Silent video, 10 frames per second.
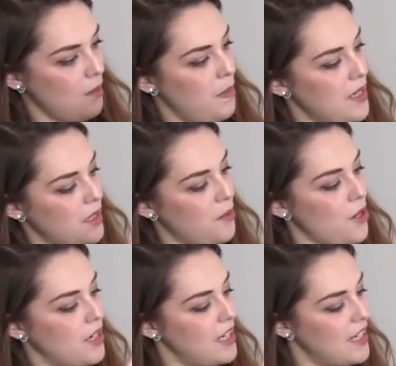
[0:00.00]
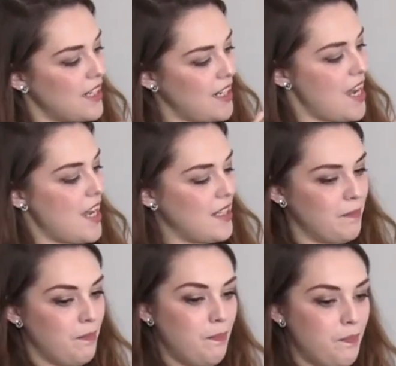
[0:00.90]
Pixapro cleaning kit.
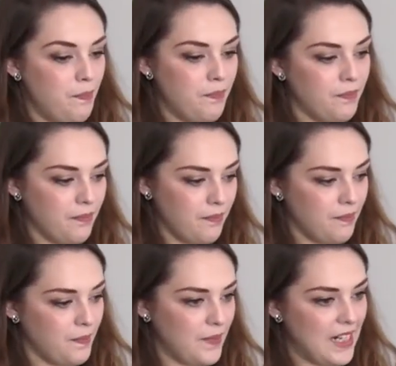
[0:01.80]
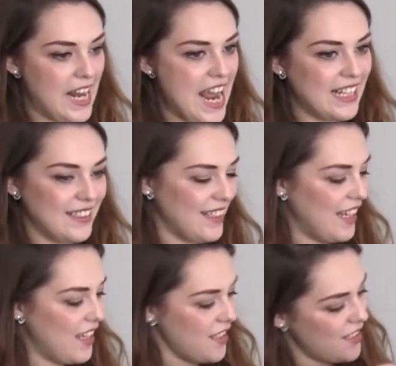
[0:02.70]
Clean!
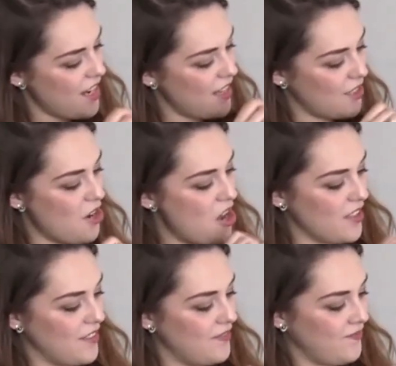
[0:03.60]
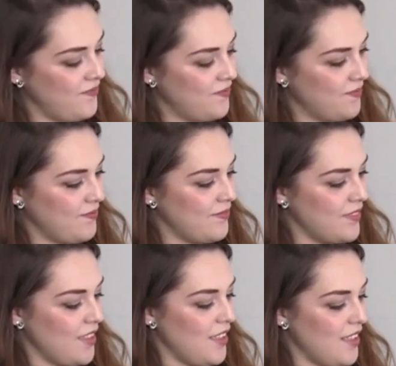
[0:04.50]
And the dirt is gone.
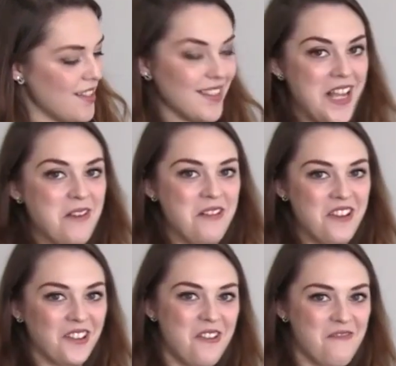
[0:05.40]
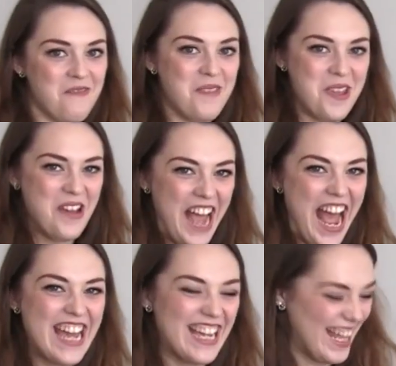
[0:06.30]
Does anyone who's not from the
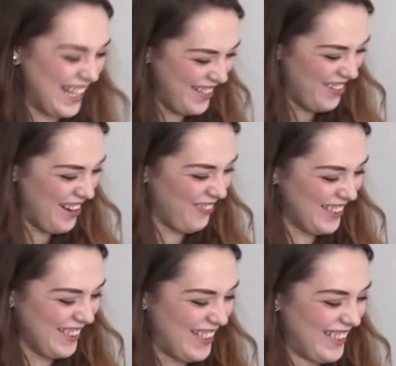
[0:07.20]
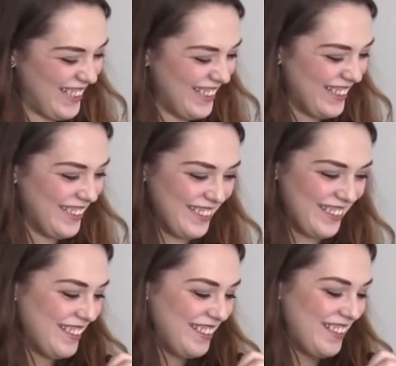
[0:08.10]
UK get that reference?
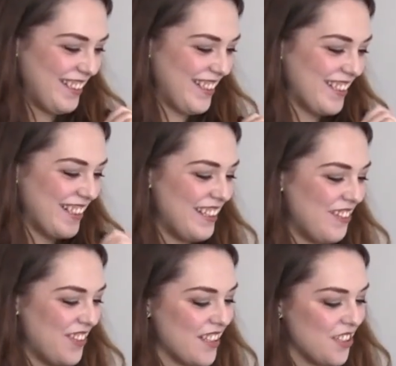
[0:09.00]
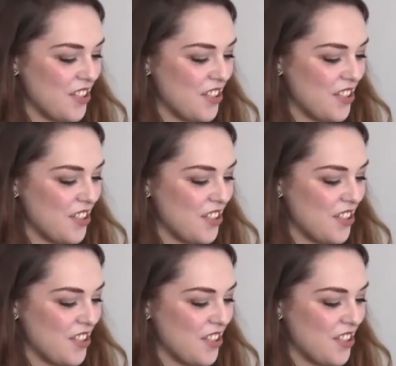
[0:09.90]
Oh, I used to love that as a